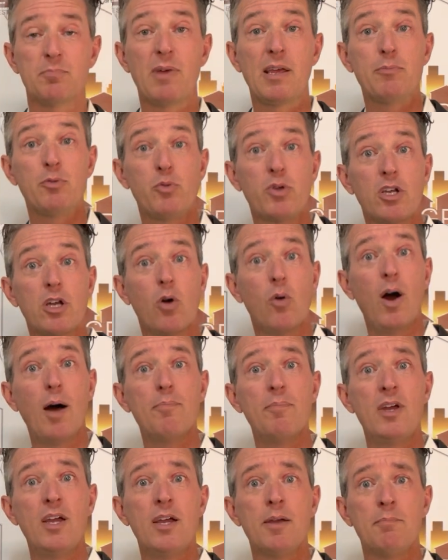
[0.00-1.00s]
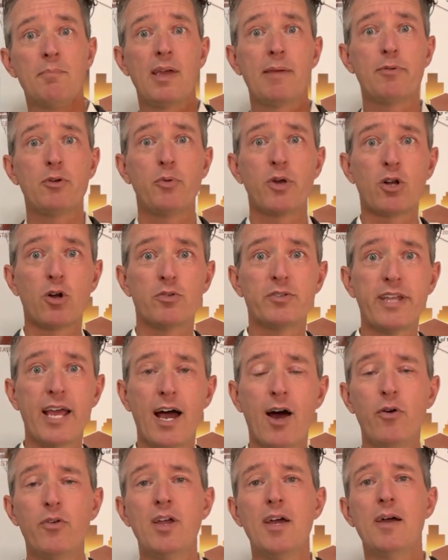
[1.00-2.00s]
Maybe we go up, maybe we go
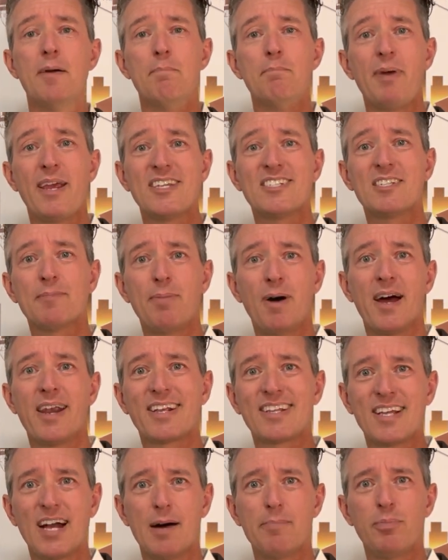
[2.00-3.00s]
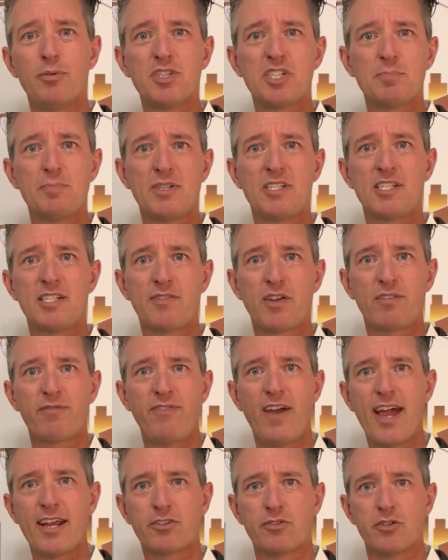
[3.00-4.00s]
down based upon a couple specific
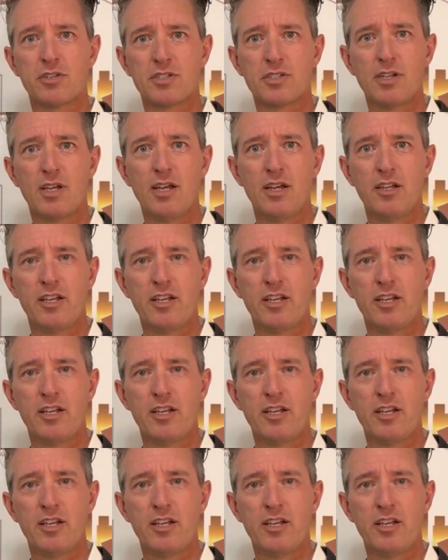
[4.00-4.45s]
factors.